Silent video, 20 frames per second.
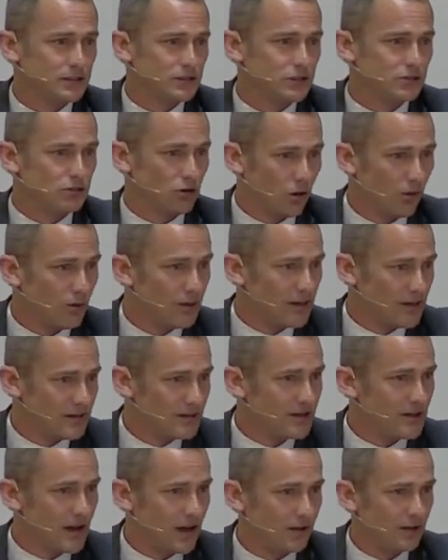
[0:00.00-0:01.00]
growing in
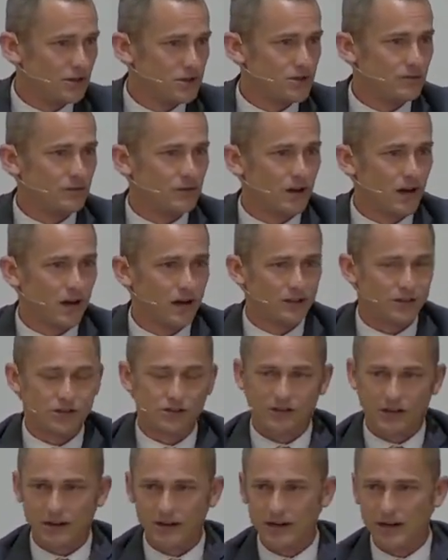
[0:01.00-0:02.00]
the knowledge of God,
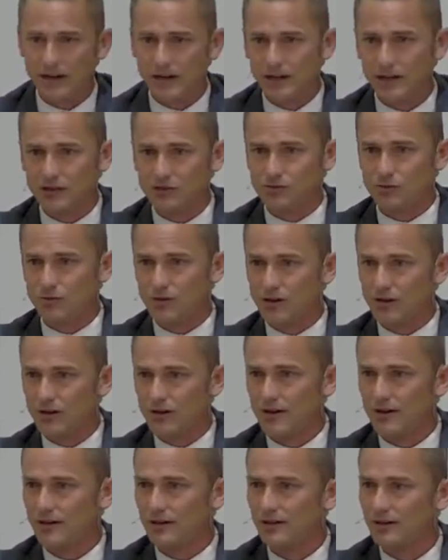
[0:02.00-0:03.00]
studying his
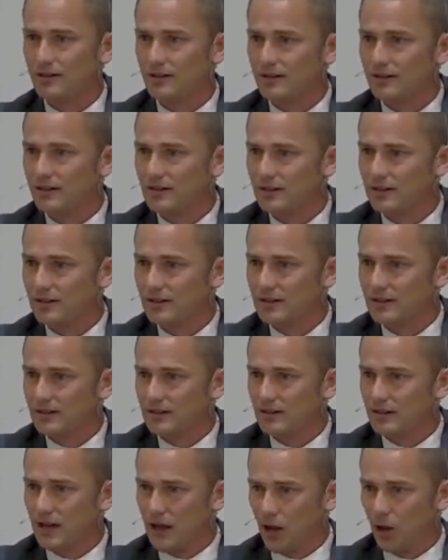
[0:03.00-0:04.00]
word,
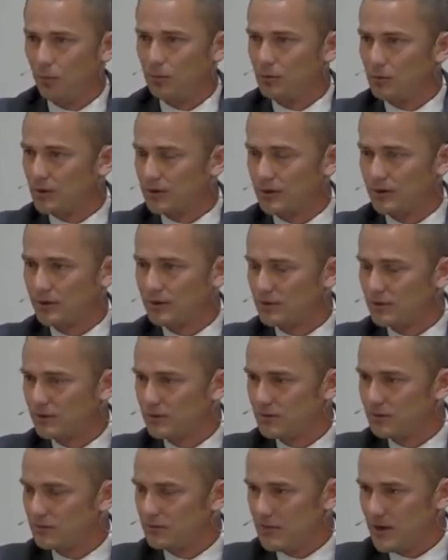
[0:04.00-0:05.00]
helped with
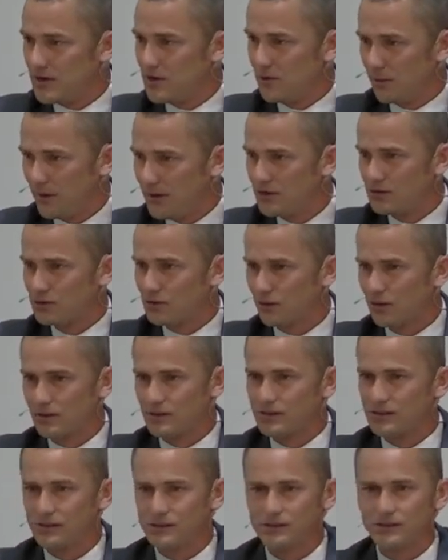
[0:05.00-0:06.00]
many
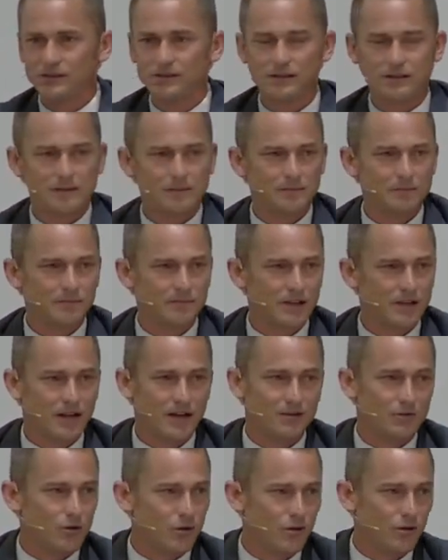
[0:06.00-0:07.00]
resources, and
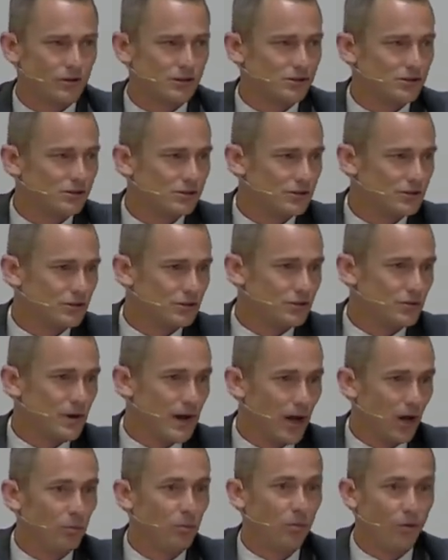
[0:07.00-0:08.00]
of course, you
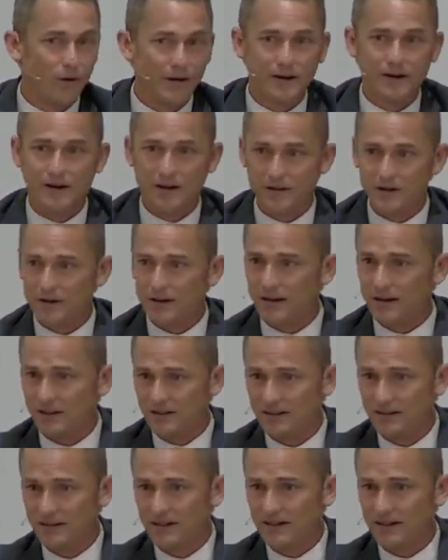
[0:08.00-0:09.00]
help one another
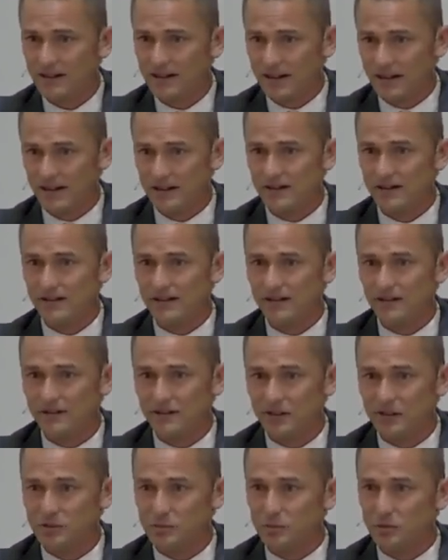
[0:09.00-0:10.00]
in
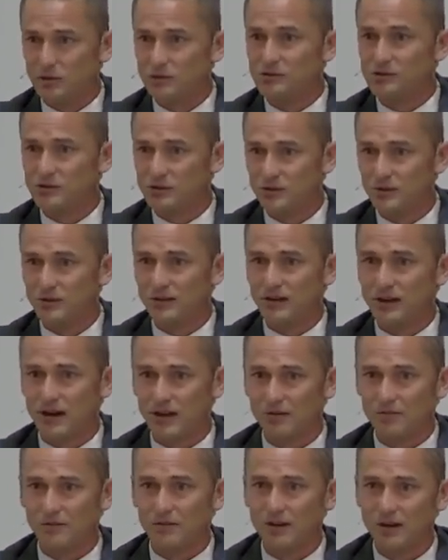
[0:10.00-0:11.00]
this pursuit
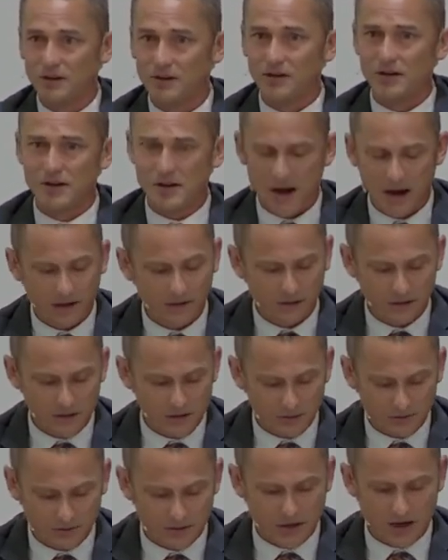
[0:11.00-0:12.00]
of the
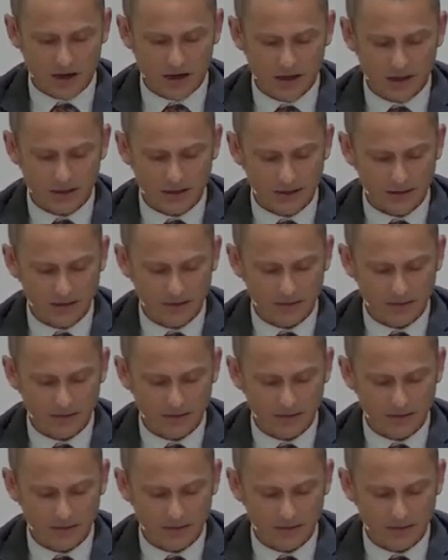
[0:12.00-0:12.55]
knowledge of God.